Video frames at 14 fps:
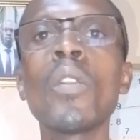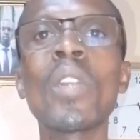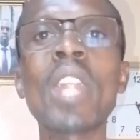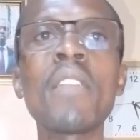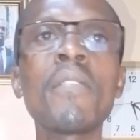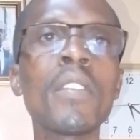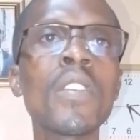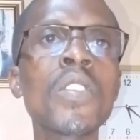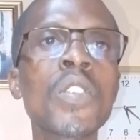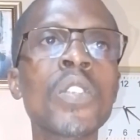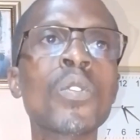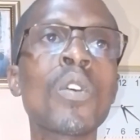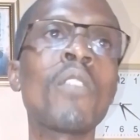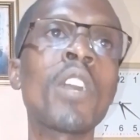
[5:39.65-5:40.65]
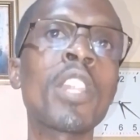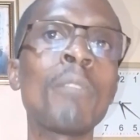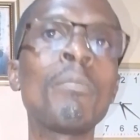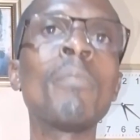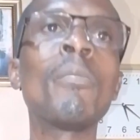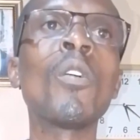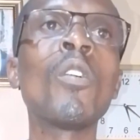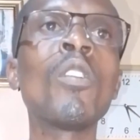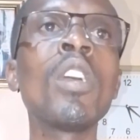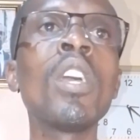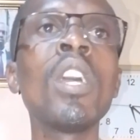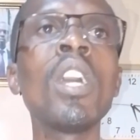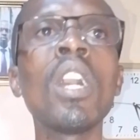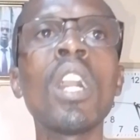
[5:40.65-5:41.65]
life histories of other people,
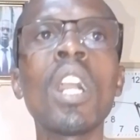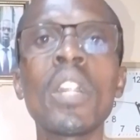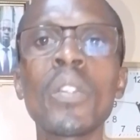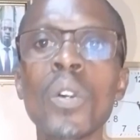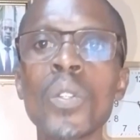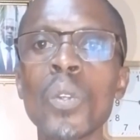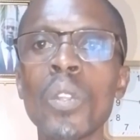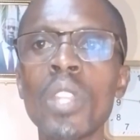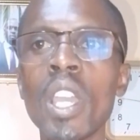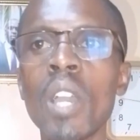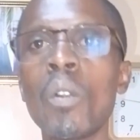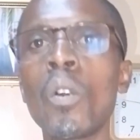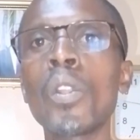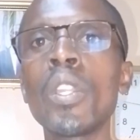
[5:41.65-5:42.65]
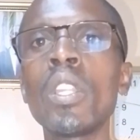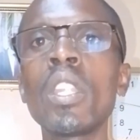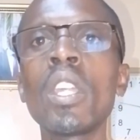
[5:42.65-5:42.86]
and also their own,